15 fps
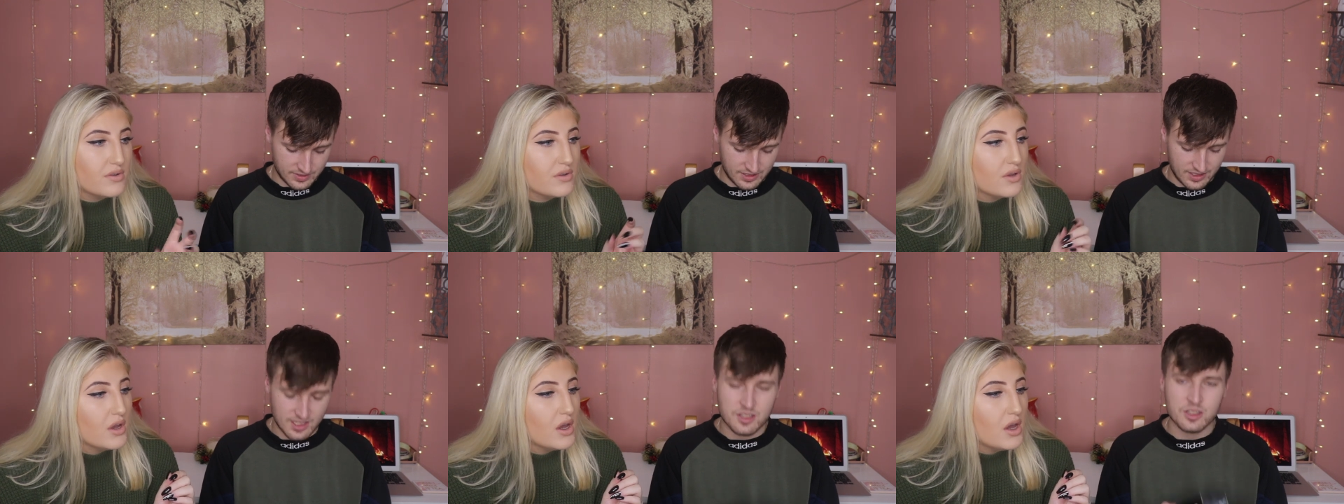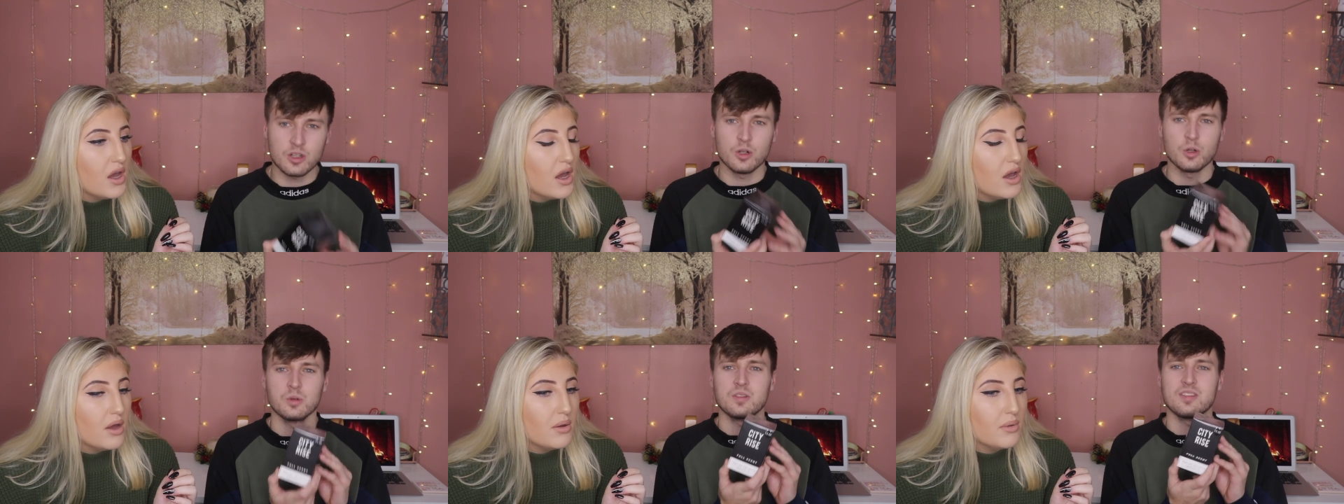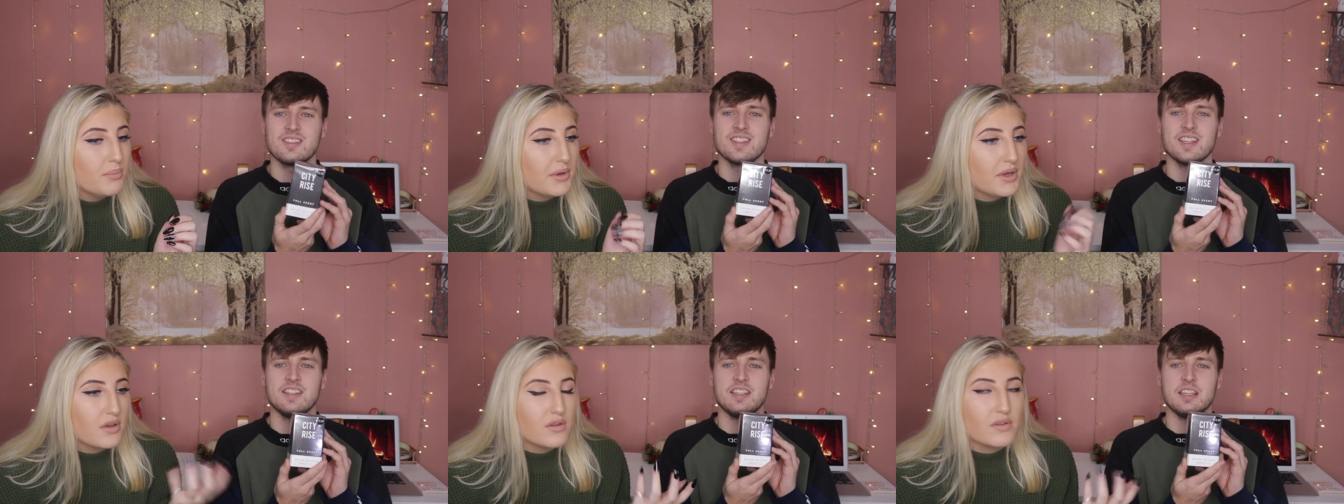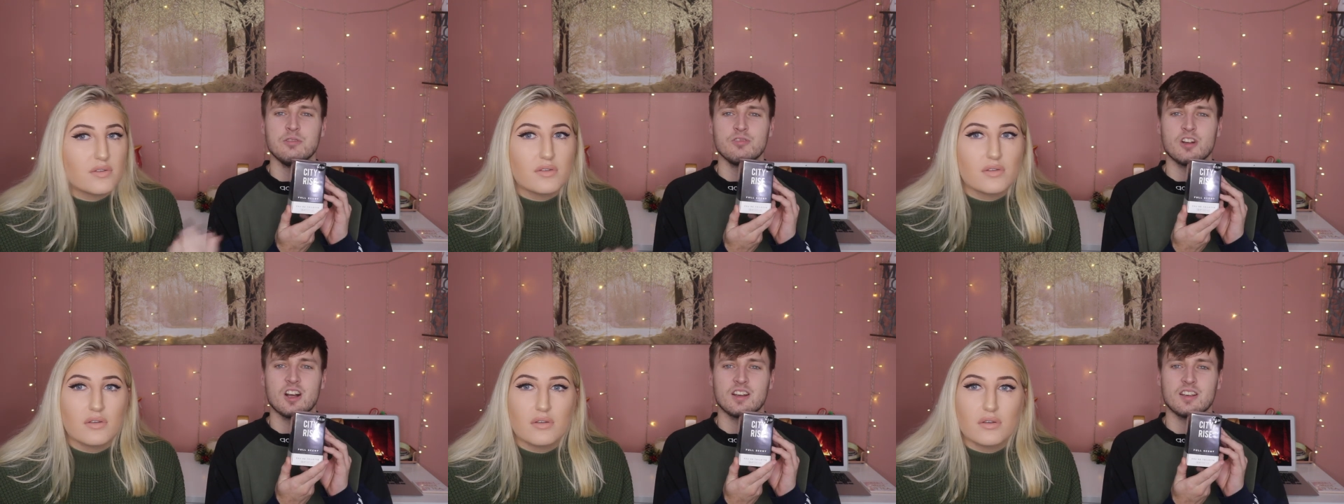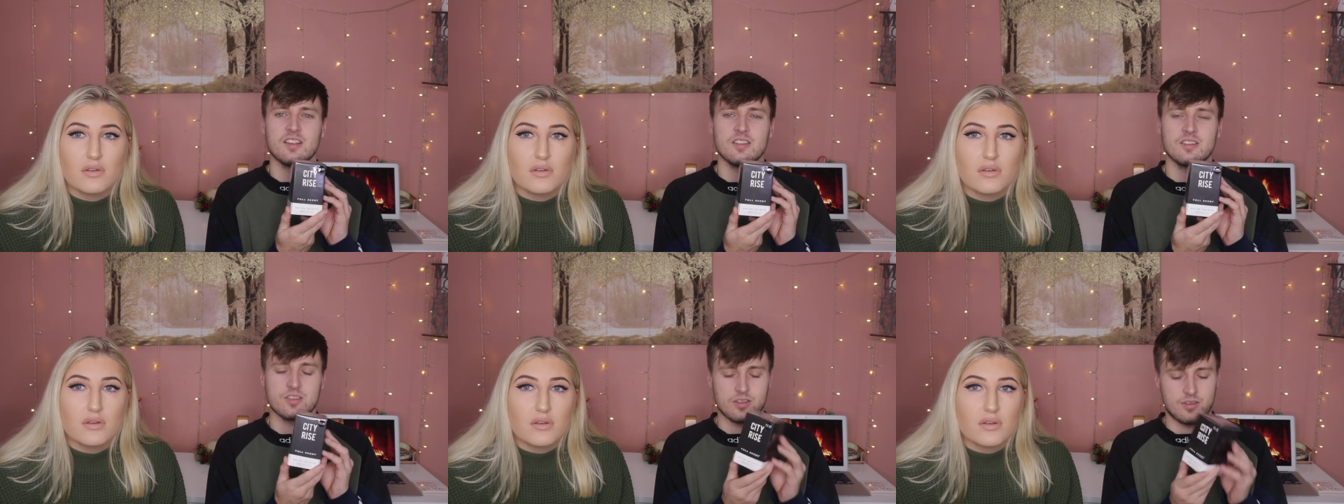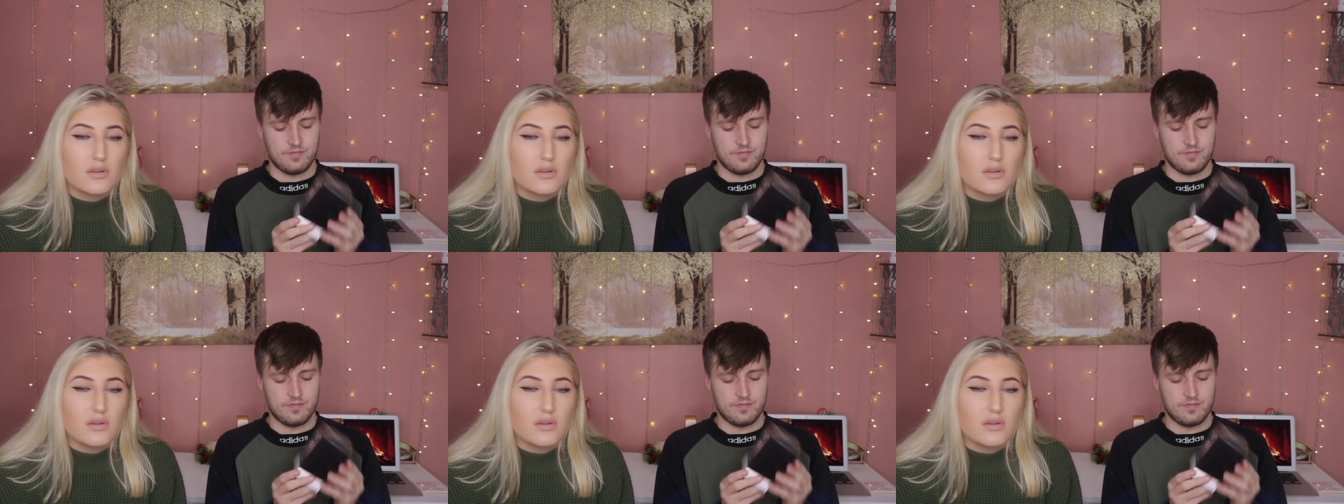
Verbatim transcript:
Speaker 1: It's called City Rise.